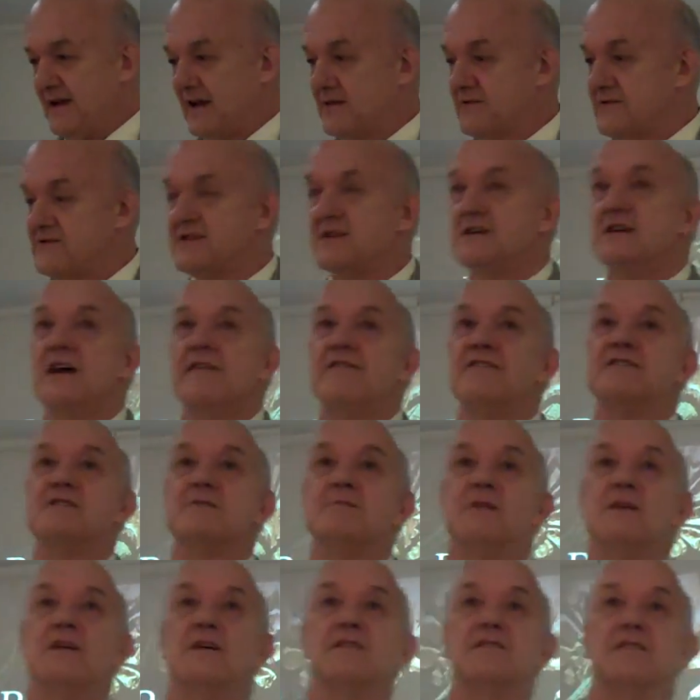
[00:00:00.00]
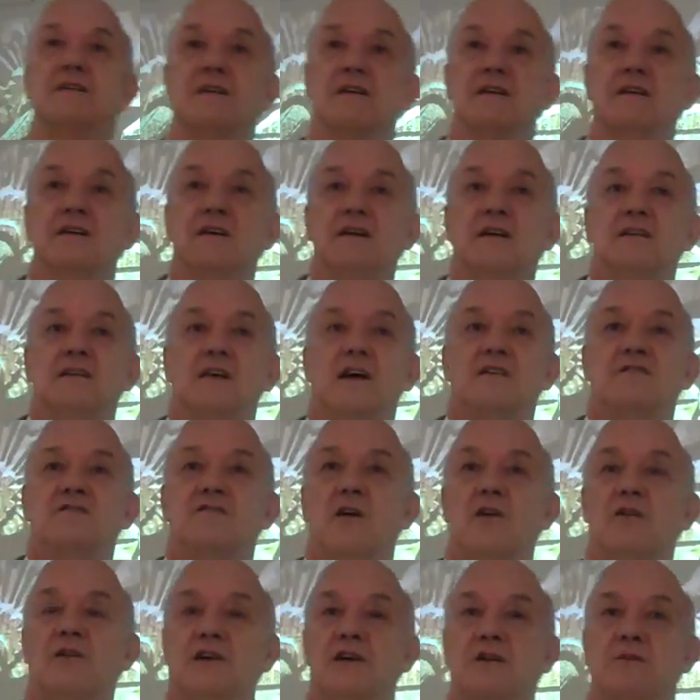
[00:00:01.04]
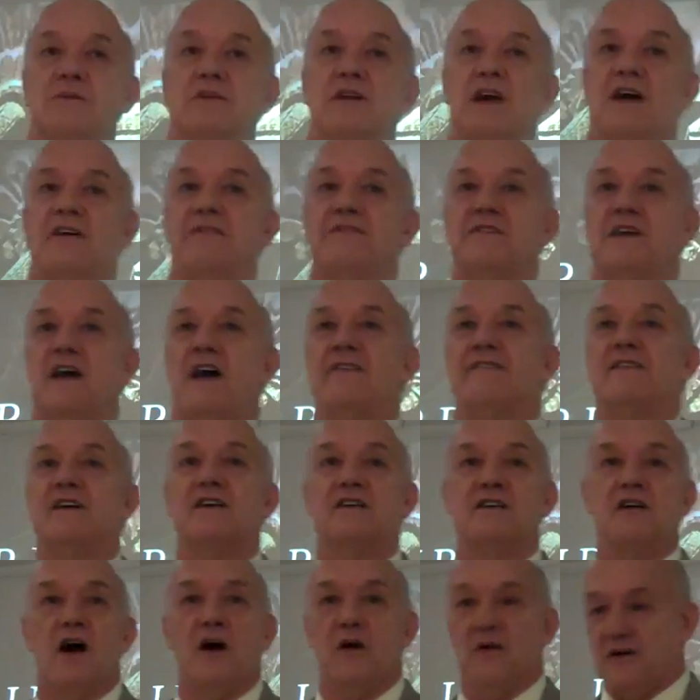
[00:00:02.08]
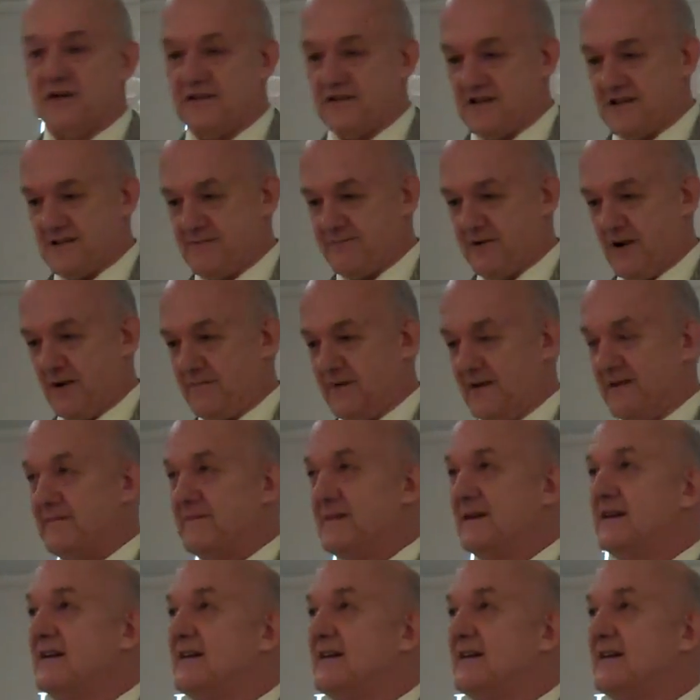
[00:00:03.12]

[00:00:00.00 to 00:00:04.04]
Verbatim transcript: It was inevitable, I think, that Tolkien would have to have a go at this problem.